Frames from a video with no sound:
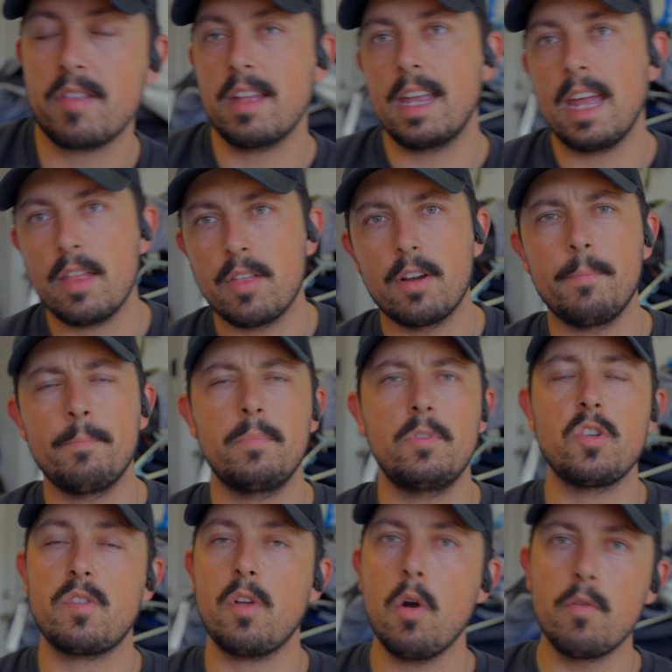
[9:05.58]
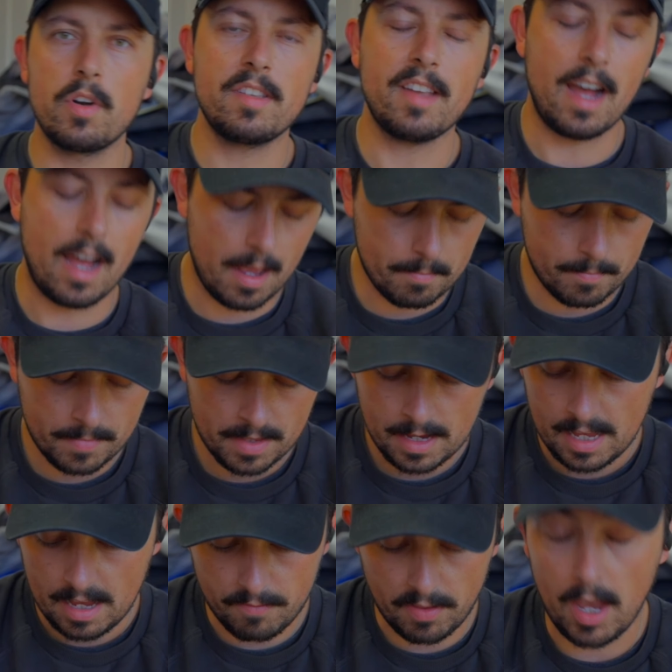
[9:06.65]
together, just over time,
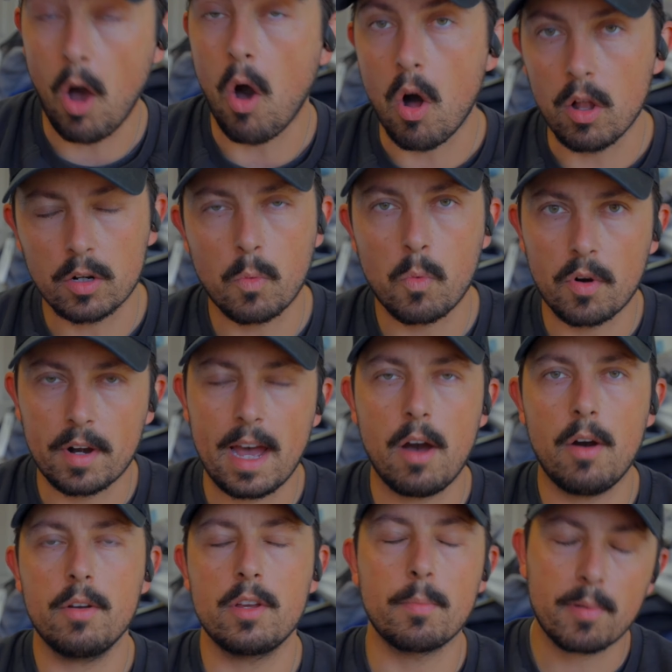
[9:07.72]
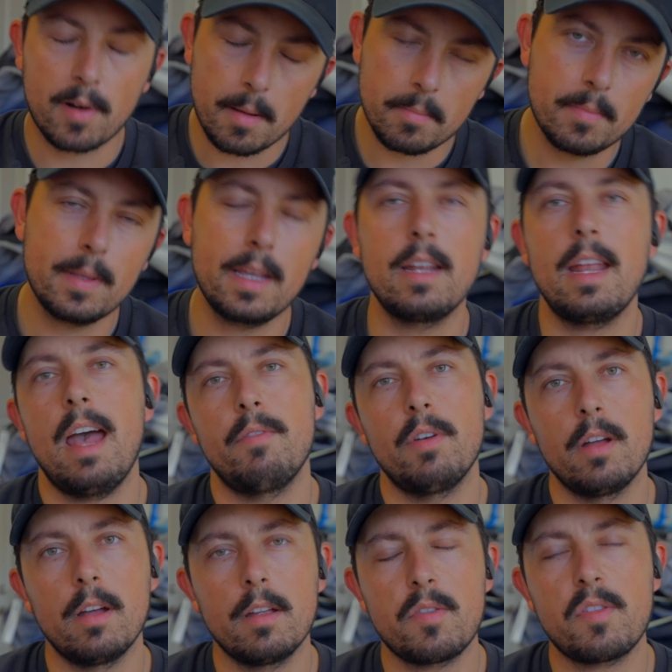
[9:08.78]
if they all are worn out, you're probably gonna have
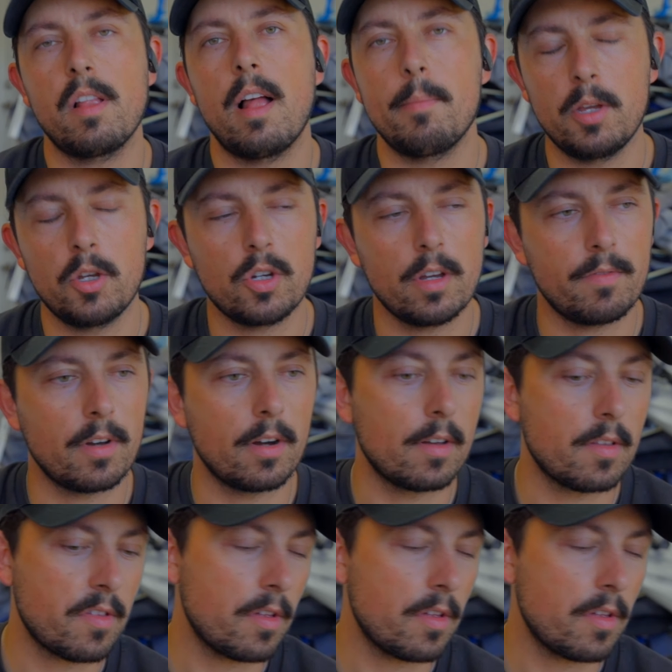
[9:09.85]
a sloppy shifter. And